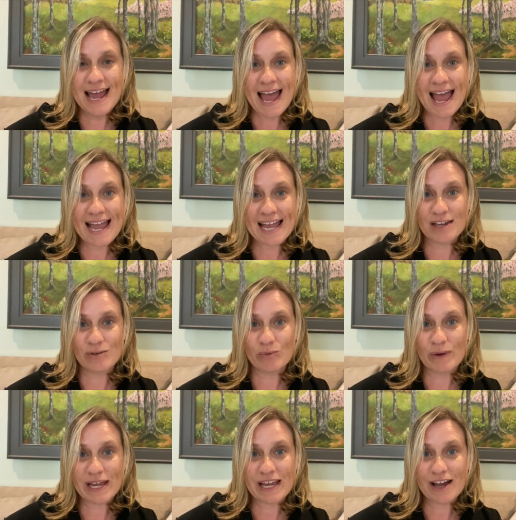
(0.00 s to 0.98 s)
And
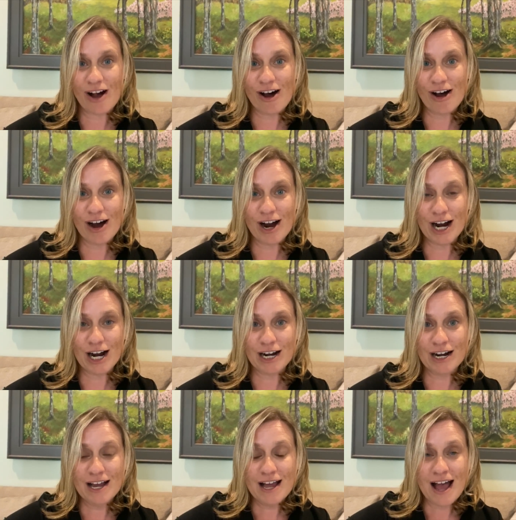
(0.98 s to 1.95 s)
we
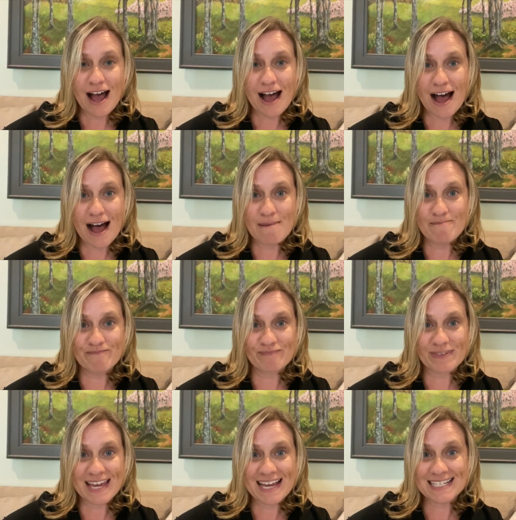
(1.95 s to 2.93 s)
are um,
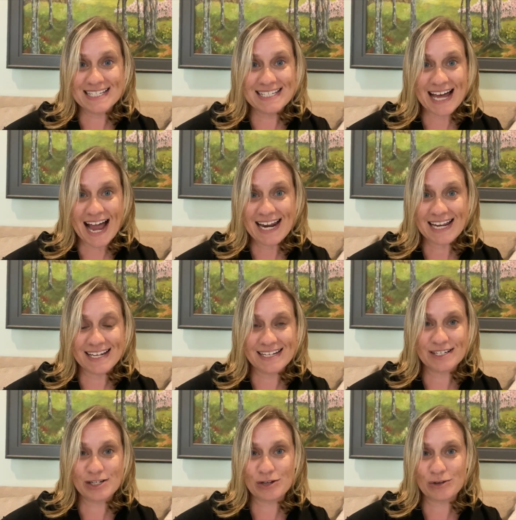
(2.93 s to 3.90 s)

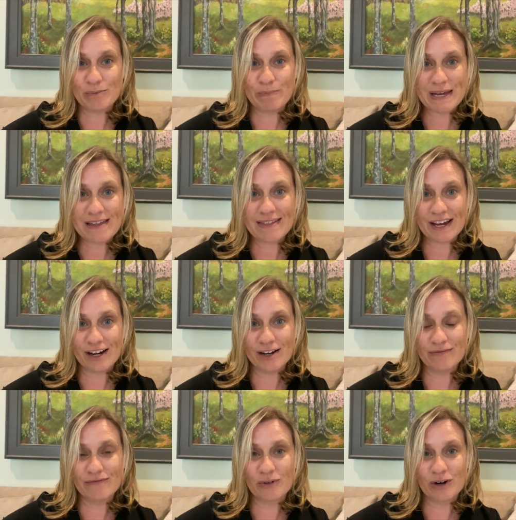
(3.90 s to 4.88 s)
excited to be there
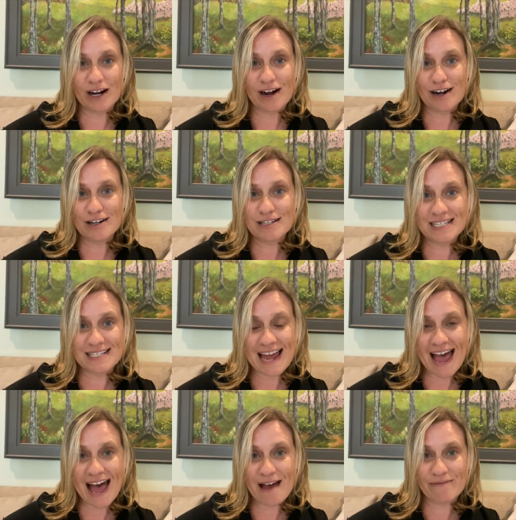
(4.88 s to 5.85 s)
for our
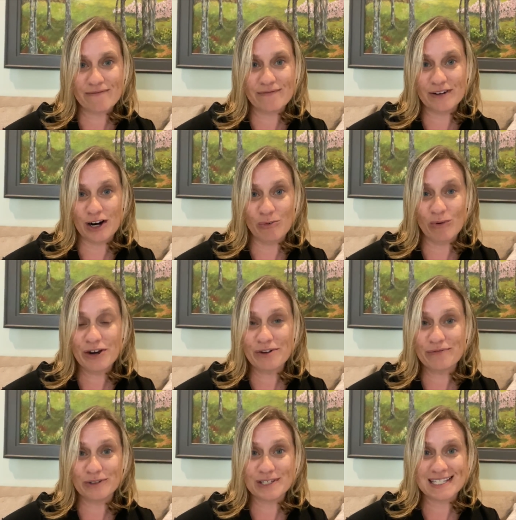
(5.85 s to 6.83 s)
staff, our
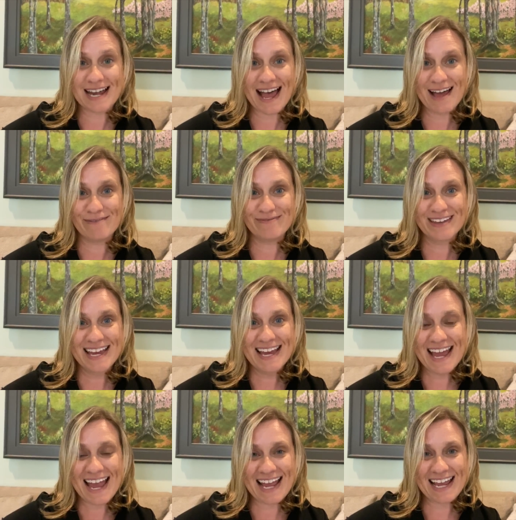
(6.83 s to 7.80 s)
wonderful staff,
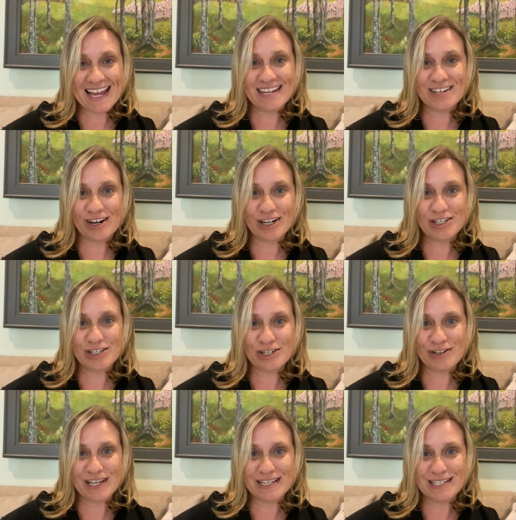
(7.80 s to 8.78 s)
and our
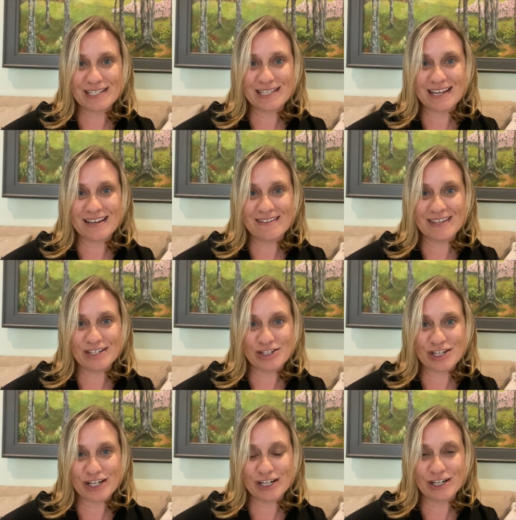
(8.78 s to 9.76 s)
students this
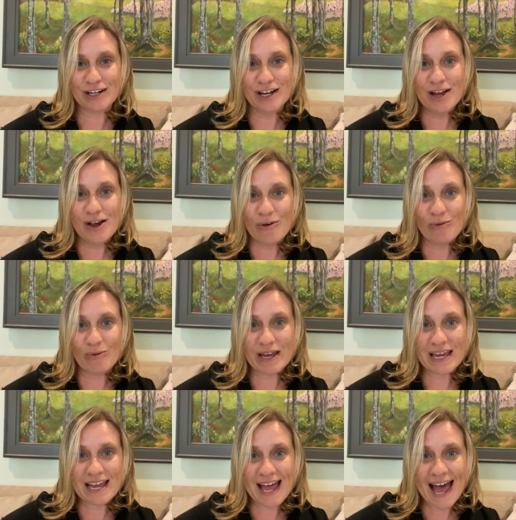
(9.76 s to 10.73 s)
year.
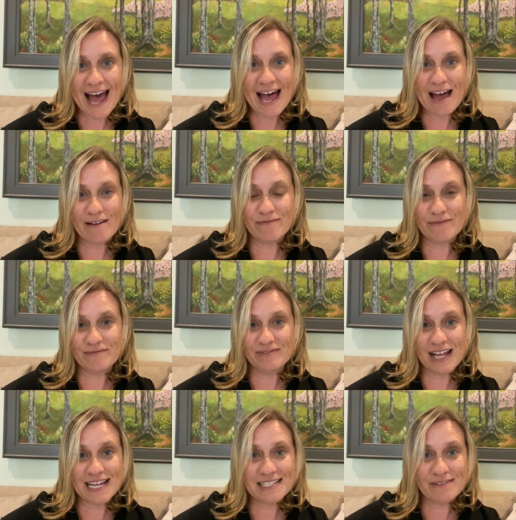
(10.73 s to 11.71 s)
We have
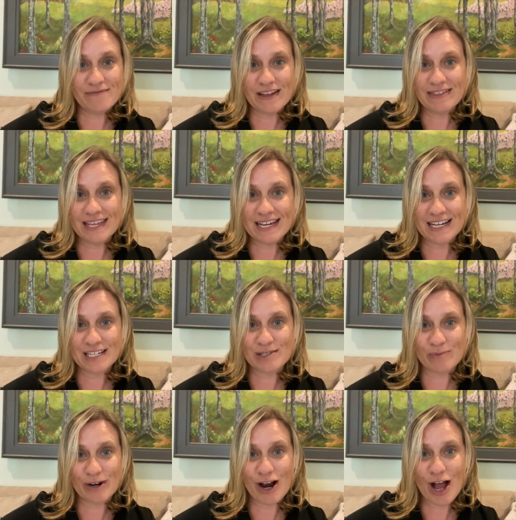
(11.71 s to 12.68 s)
lots of fun things
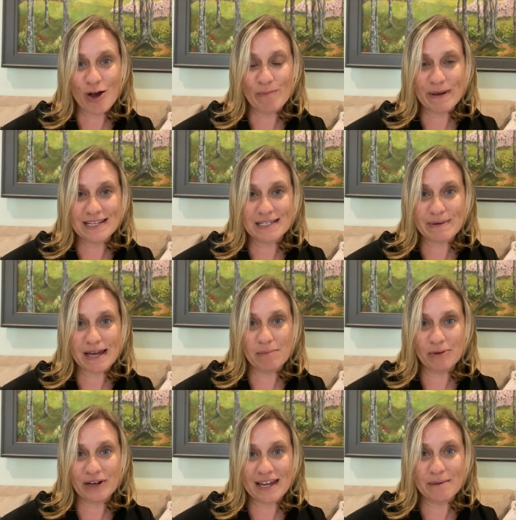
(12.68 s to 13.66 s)
we're hoping to be
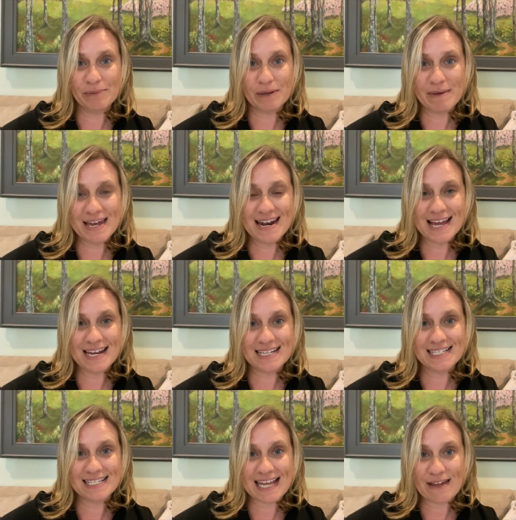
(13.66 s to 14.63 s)
able to implement in a
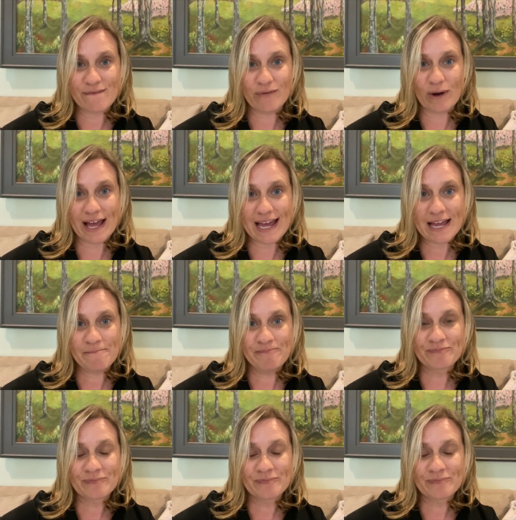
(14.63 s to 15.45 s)
safe way.